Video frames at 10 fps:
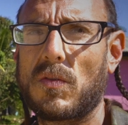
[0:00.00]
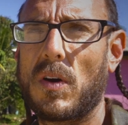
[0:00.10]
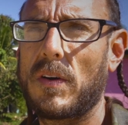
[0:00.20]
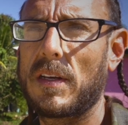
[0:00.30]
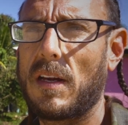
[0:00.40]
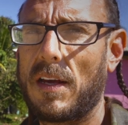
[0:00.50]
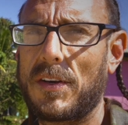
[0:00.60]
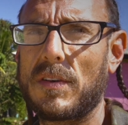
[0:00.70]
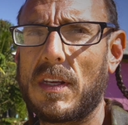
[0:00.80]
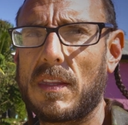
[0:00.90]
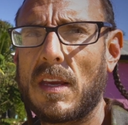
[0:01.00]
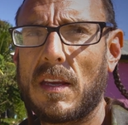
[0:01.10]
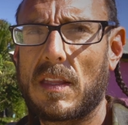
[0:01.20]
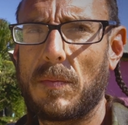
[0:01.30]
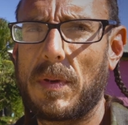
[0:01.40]
growing underneath
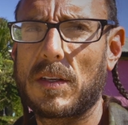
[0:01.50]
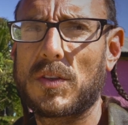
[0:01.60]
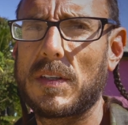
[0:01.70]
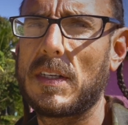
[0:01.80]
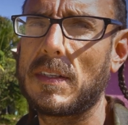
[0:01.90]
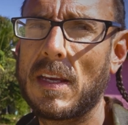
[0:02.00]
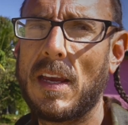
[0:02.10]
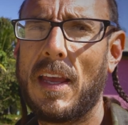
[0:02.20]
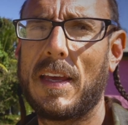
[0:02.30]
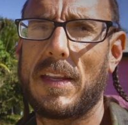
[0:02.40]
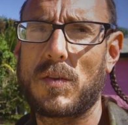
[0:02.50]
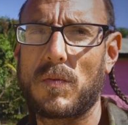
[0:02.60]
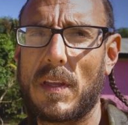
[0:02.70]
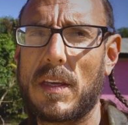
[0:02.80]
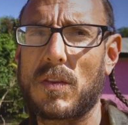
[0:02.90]
the big trees, and it's
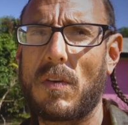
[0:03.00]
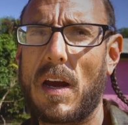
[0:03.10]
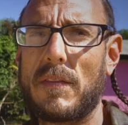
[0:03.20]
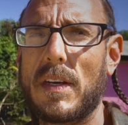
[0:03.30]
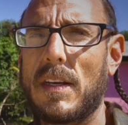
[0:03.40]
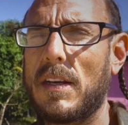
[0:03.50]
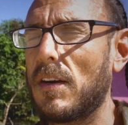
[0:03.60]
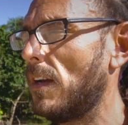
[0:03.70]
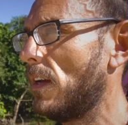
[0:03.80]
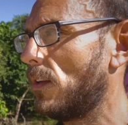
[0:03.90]
really thriving here.